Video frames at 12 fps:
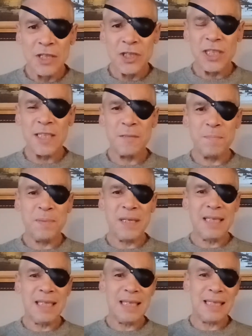She's
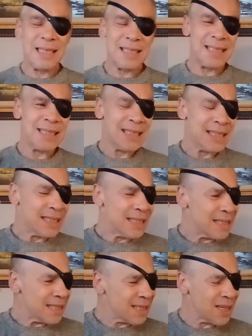being
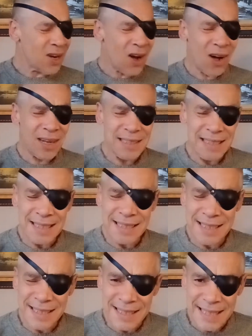
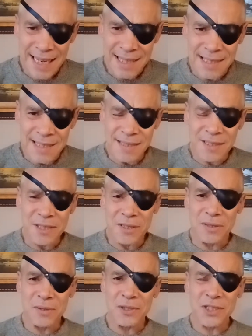condescended
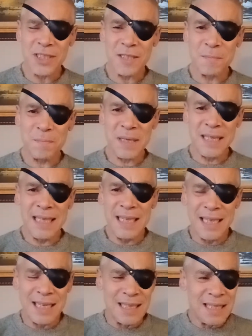to. She's
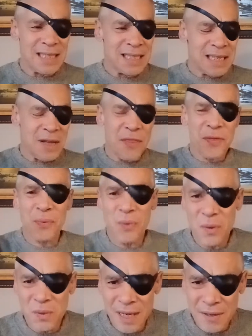being
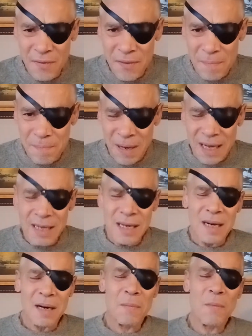thrown under the
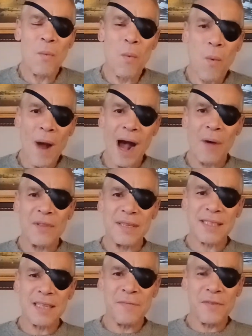wow the
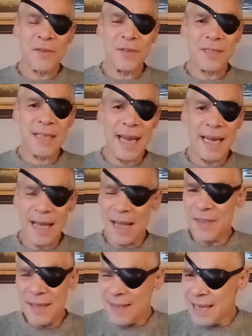stuff that they're saying i
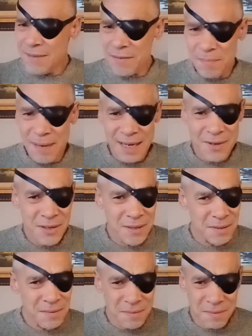think they even made
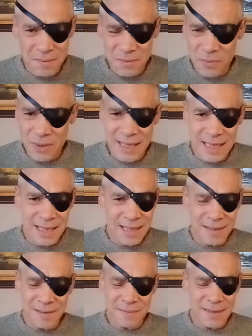her
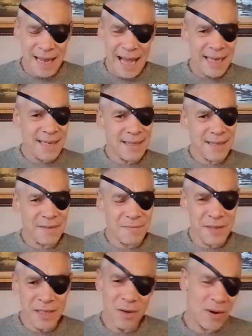re-edit the
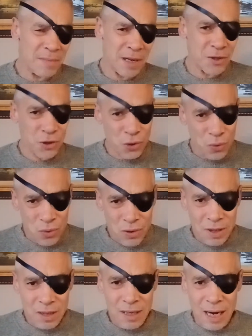video i'm not
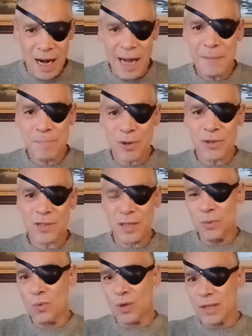sure i
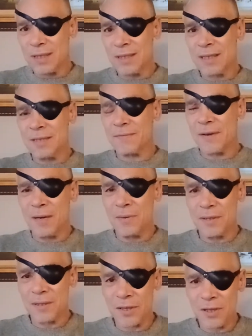personally wouldn't if i
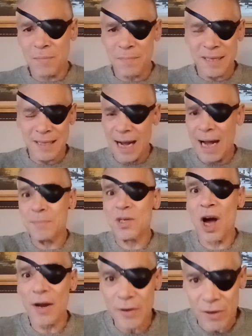was her but i'm
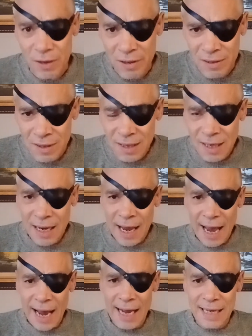not her
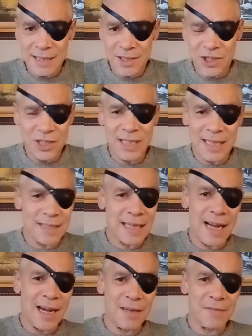and she does
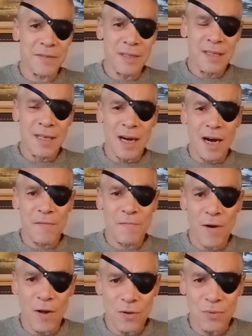have a
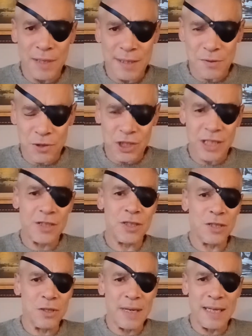following so she can
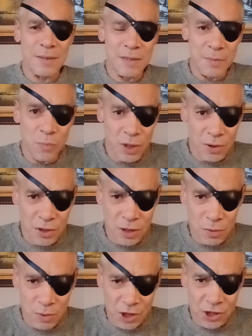do and will do
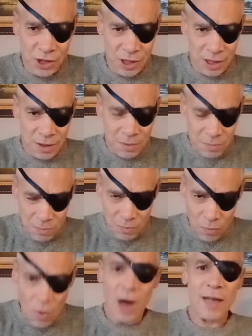what she
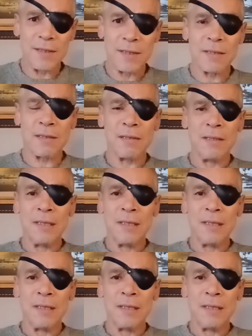wants